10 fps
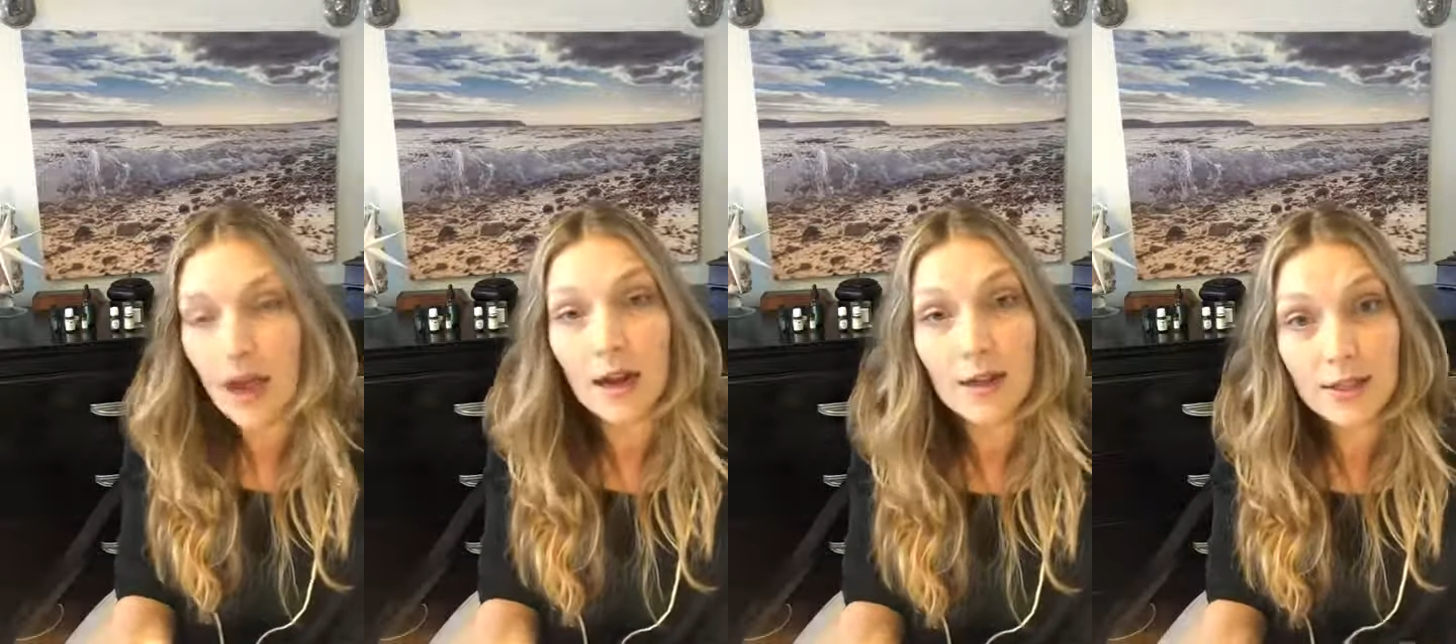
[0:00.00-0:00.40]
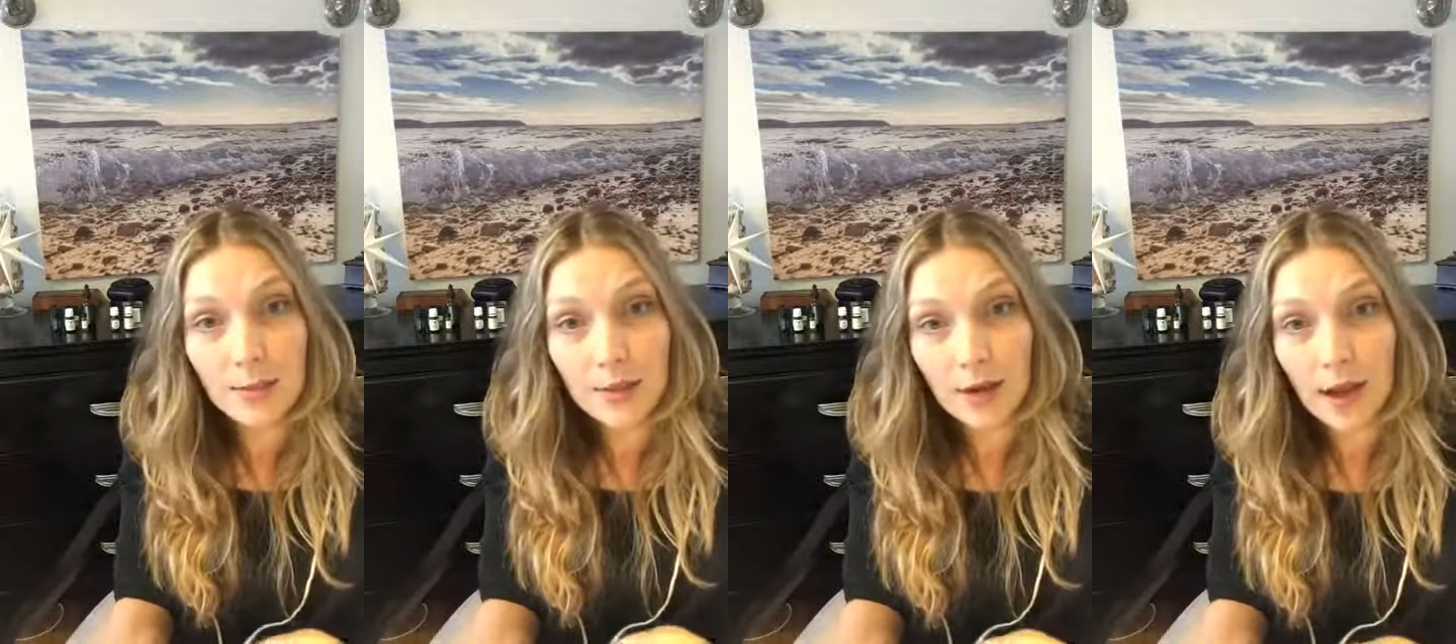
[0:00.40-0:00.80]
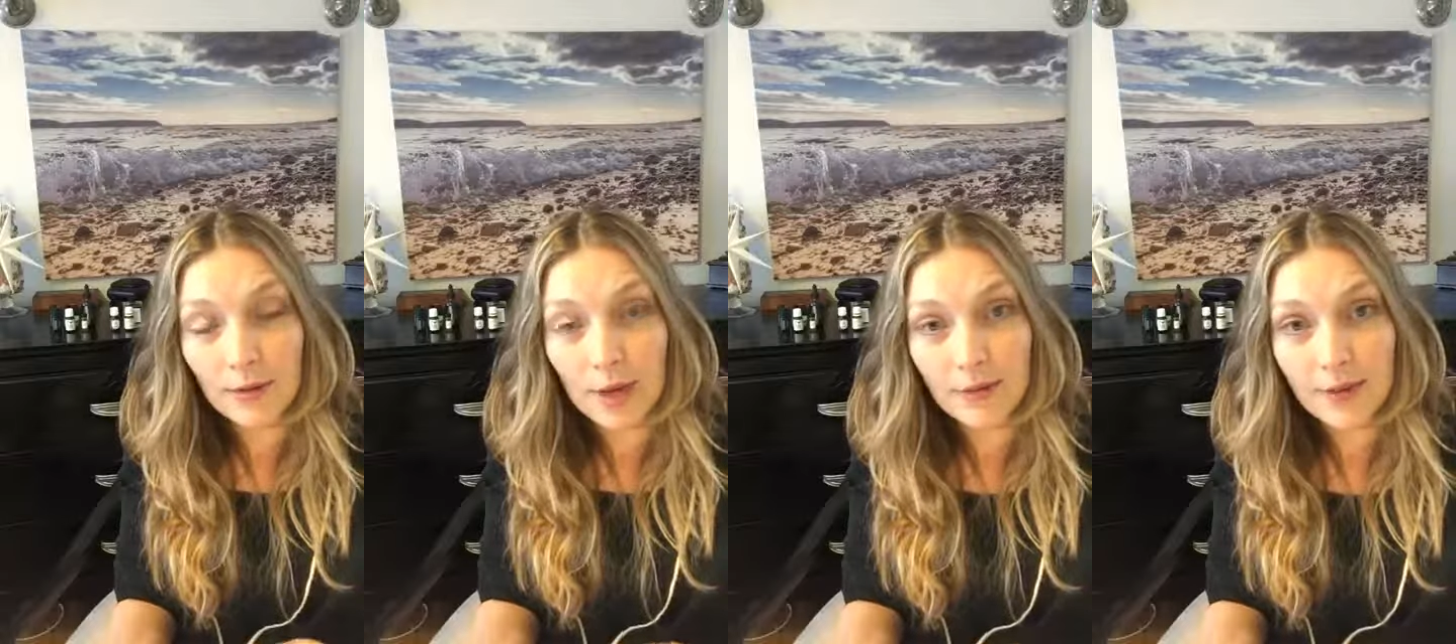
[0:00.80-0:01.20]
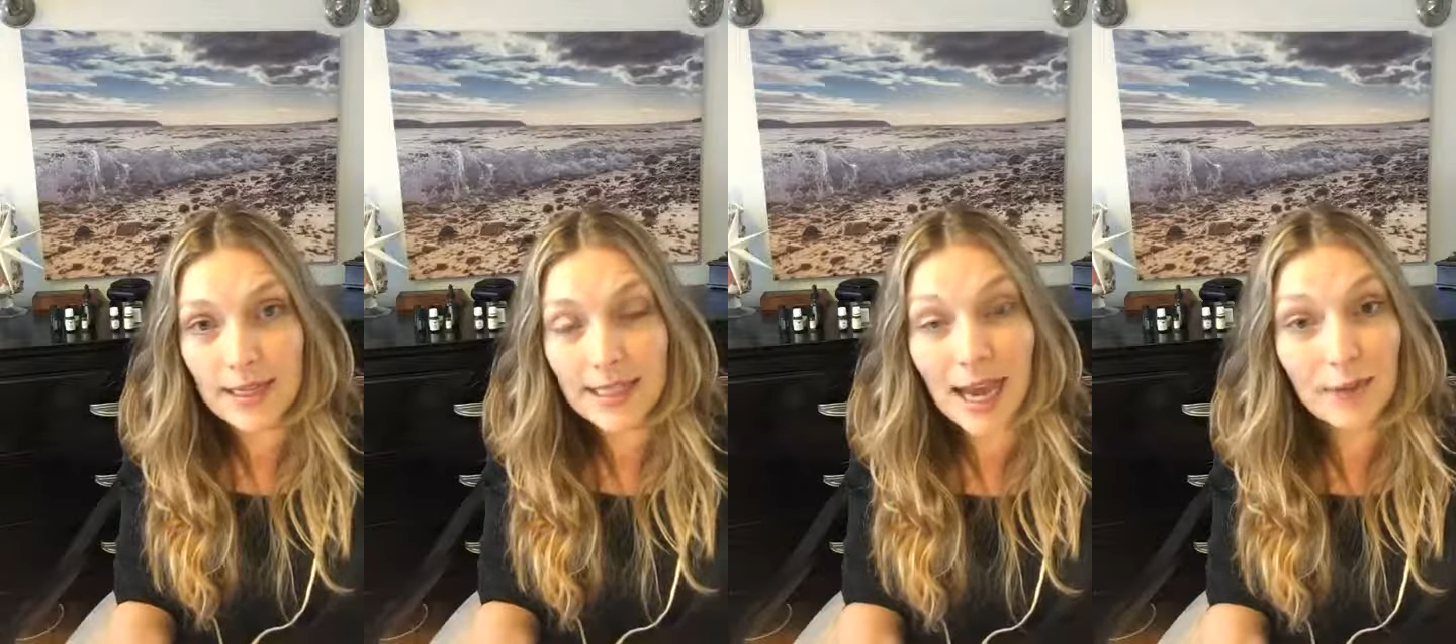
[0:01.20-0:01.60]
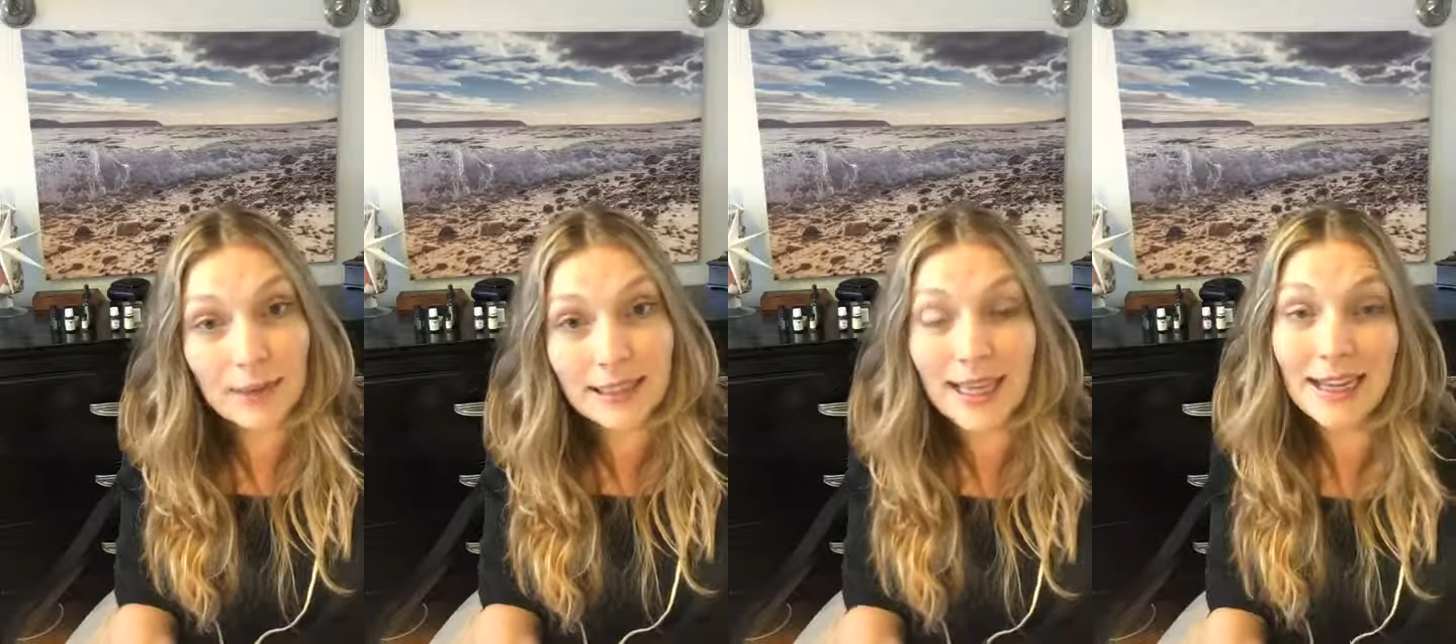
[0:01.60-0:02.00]
I'll also put a reference. I
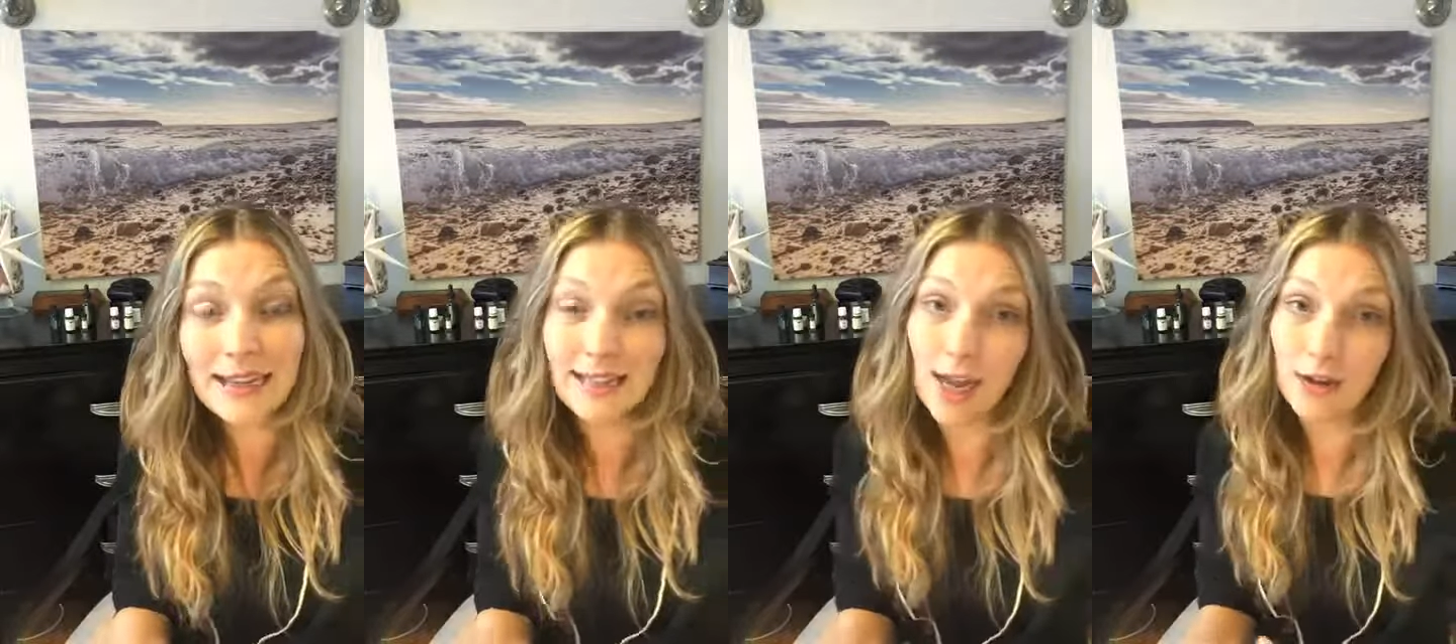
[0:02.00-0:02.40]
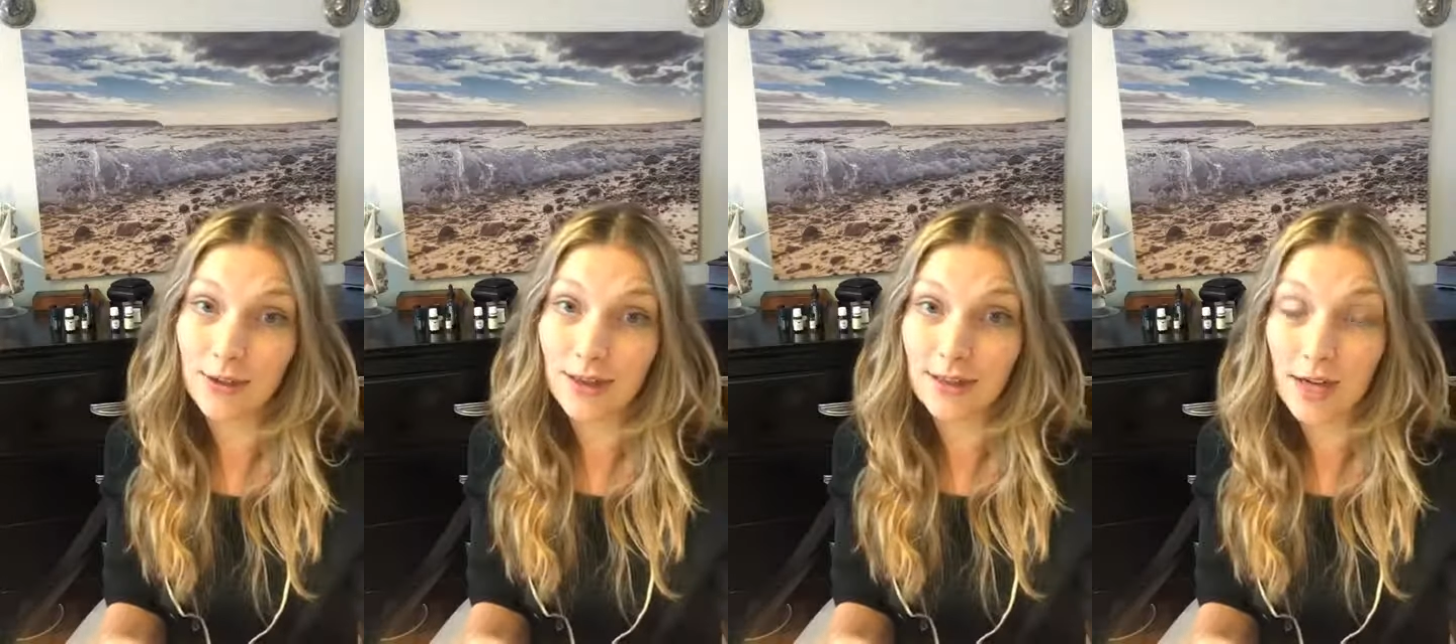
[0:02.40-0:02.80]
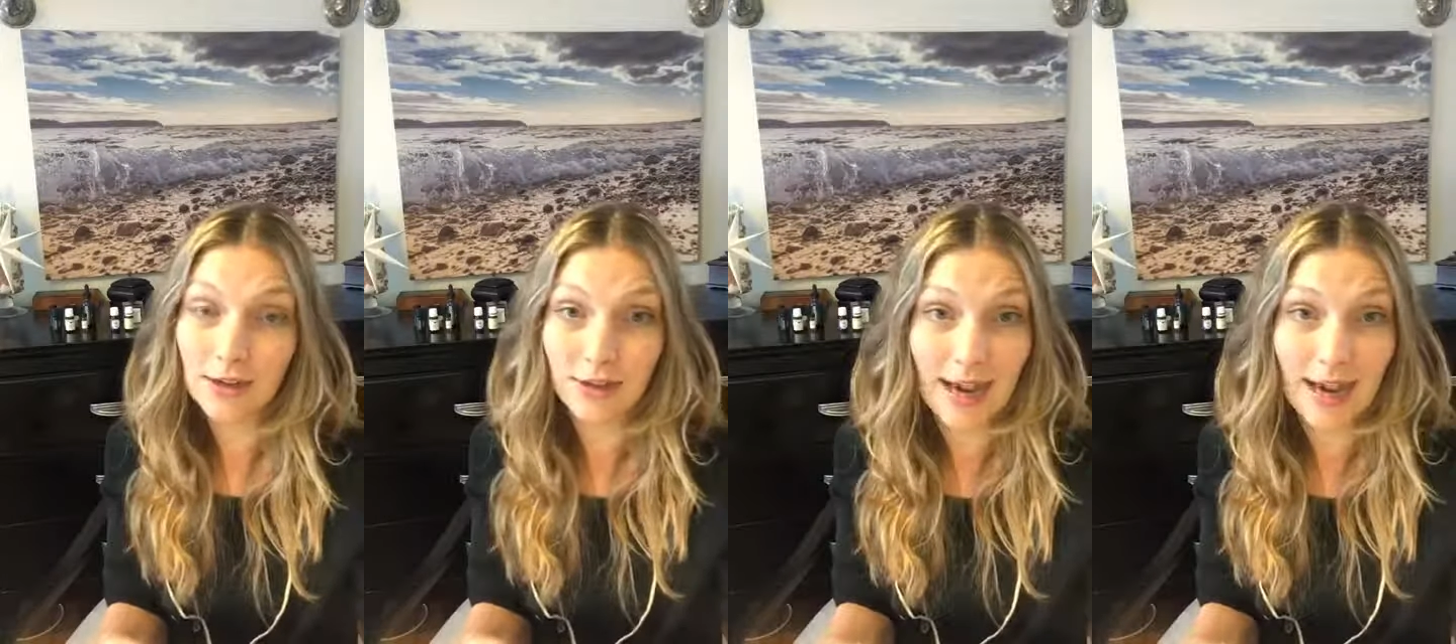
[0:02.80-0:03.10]
really like the Dr.